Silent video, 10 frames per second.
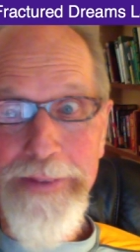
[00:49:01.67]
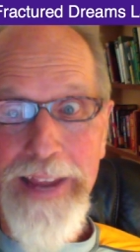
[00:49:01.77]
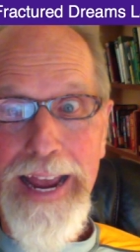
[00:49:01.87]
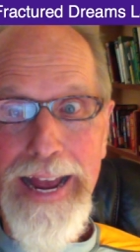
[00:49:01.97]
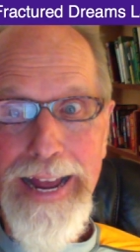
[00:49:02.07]

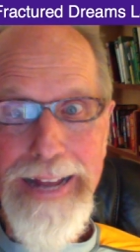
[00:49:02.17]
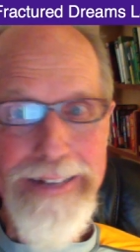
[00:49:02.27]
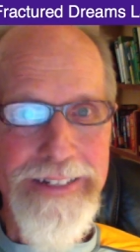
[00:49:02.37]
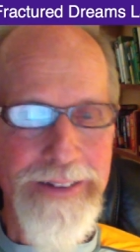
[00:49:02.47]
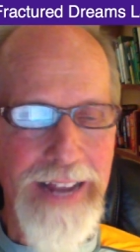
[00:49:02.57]
Yeah,
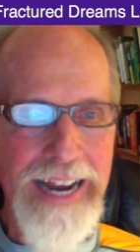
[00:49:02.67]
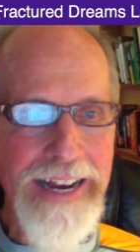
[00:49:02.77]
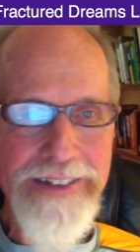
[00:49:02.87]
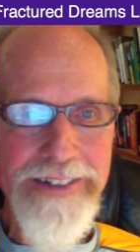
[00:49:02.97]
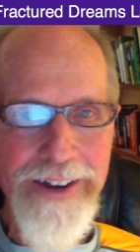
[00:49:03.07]

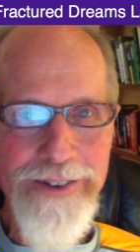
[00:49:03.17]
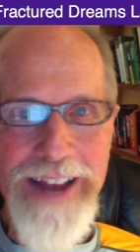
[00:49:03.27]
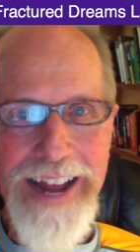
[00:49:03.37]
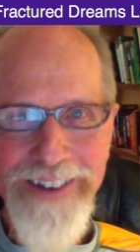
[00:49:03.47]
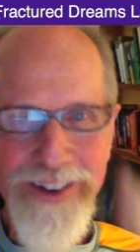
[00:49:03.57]
and there's
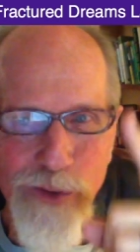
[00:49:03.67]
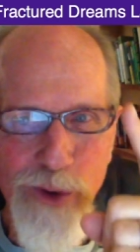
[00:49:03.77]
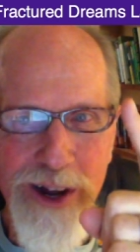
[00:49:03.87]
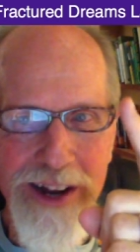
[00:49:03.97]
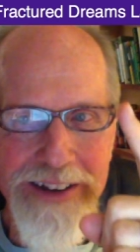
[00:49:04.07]
not just
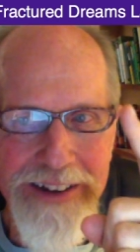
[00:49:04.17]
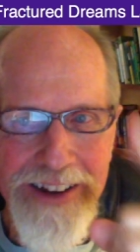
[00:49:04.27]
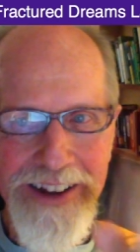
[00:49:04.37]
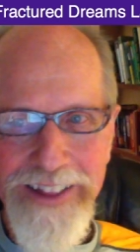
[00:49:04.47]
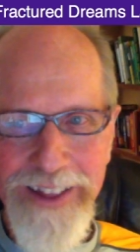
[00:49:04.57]
one.
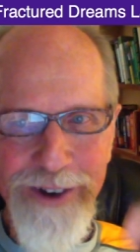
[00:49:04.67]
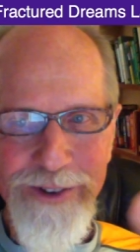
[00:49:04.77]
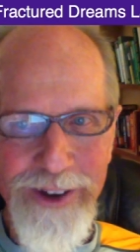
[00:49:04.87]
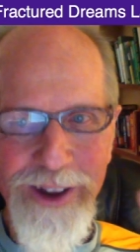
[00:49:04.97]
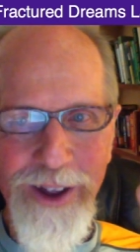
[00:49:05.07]

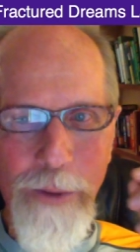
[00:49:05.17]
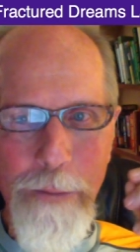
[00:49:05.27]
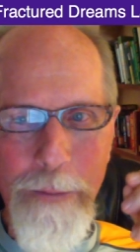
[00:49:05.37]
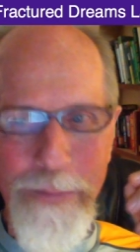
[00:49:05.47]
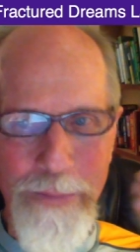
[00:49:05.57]
There's
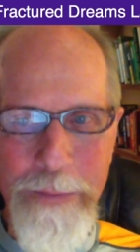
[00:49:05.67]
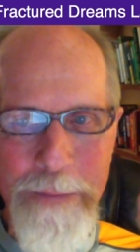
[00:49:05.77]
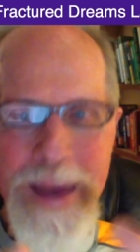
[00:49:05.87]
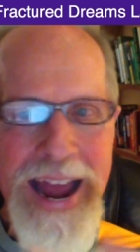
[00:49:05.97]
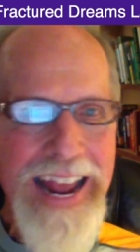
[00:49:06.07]

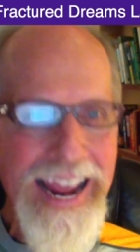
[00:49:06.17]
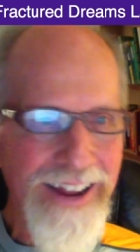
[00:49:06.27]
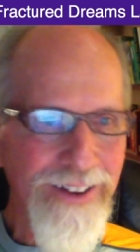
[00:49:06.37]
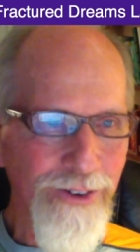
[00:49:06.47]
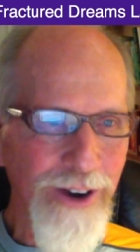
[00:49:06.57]

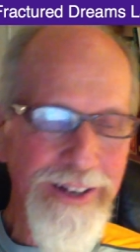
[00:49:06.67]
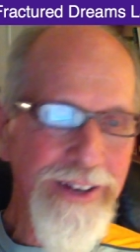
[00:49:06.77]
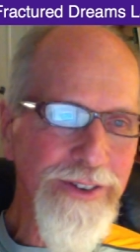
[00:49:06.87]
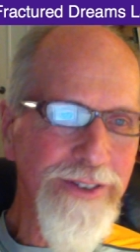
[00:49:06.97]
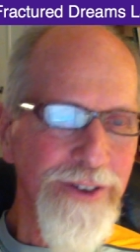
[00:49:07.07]
many, or at
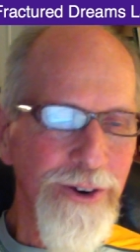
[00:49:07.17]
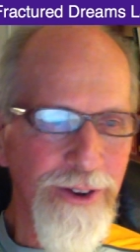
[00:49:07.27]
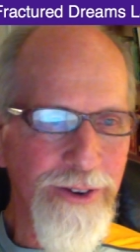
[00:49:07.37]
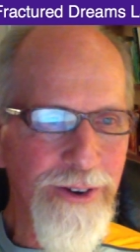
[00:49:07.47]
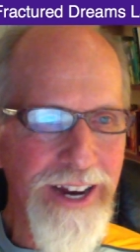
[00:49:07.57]
least 2
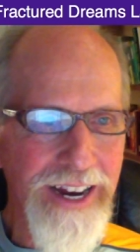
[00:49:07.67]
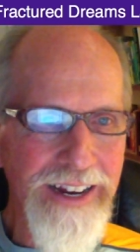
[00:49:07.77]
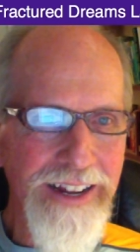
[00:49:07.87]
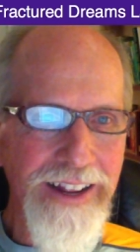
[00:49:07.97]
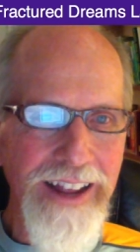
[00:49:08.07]
or 3.
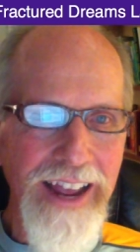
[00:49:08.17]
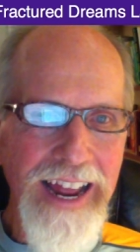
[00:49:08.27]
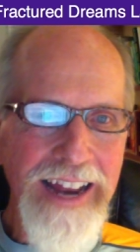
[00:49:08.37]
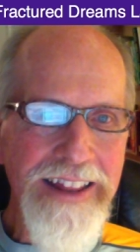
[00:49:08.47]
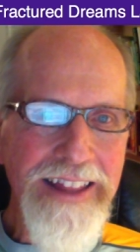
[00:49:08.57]

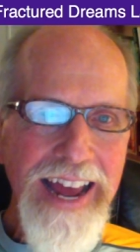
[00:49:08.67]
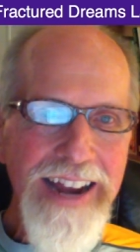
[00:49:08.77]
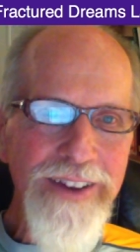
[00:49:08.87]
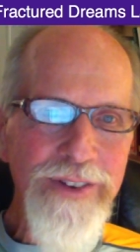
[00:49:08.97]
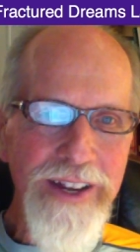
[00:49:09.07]
And
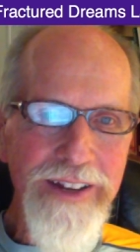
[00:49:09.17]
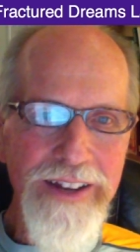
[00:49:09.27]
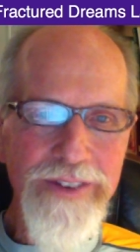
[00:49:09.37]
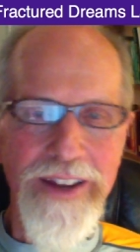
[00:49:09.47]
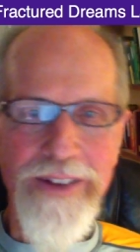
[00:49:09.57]
that is,
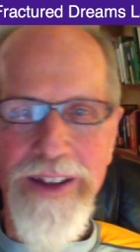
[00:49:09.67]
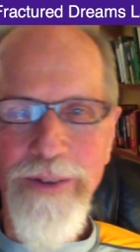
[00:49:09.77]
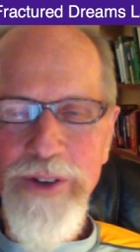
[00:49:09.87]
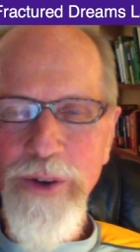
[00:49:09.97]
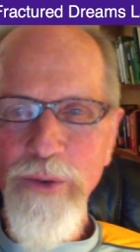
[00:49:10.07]

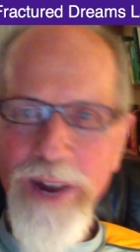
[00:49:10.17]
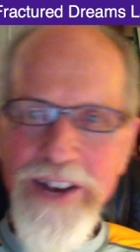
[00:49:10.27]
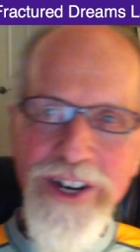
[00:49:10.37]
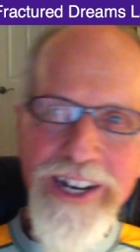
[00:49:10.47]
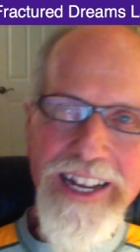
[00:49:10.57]
it was
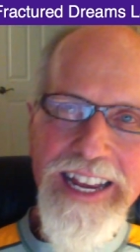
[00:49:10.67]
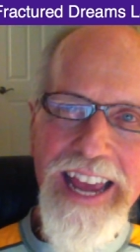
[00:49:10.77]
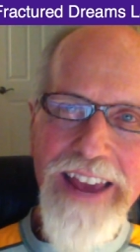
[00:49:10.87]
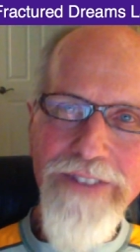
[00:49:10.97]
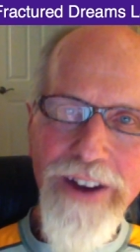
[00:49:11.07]

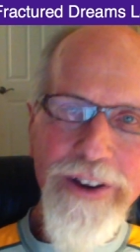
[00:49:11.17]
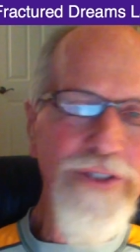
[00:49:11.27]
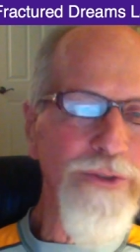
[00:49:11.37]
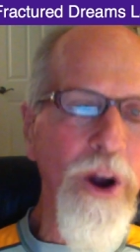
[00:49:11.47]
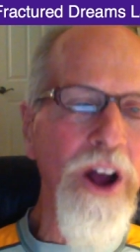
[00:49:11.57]
originally a very
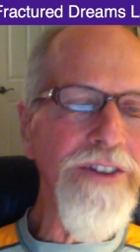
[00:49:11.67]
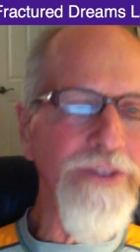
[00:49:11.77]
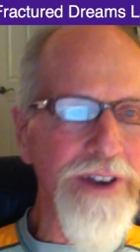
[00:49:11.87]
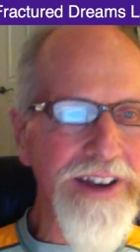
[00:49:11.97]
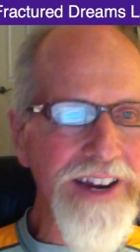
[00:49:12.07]
strong
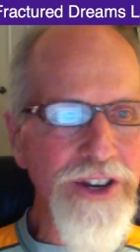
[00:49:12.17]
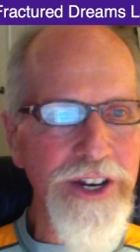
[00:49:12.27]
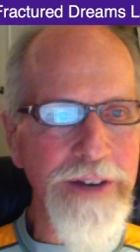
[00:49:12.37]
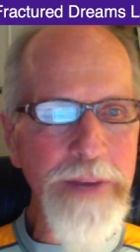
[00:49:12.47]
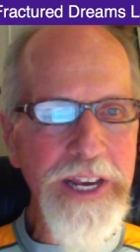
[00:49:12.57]

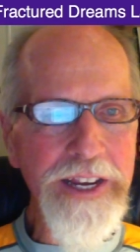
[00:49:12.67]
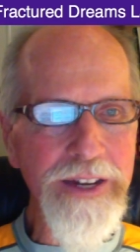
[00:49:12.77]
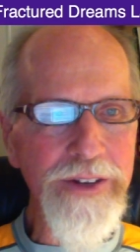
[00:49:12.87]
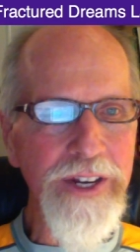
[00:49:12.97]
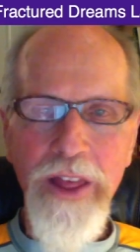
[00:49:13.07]
tradition,
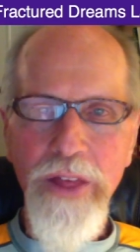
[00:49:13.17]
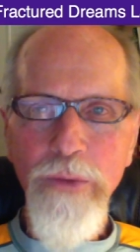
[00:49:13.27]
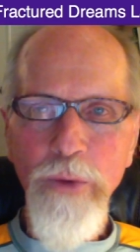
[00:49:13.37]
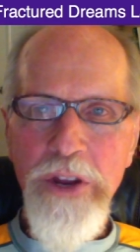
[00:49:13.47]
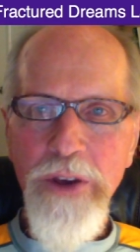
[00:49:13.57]
because
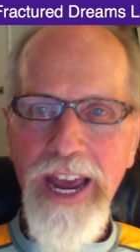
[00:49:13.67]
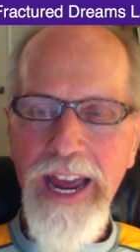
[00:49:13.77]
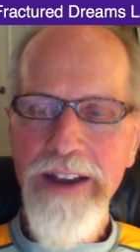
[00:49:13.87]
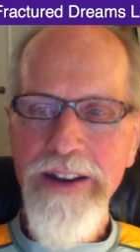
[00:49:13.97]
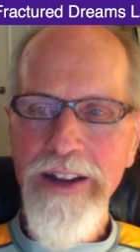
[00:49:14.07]
when you
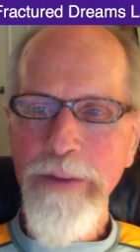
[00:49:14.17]
had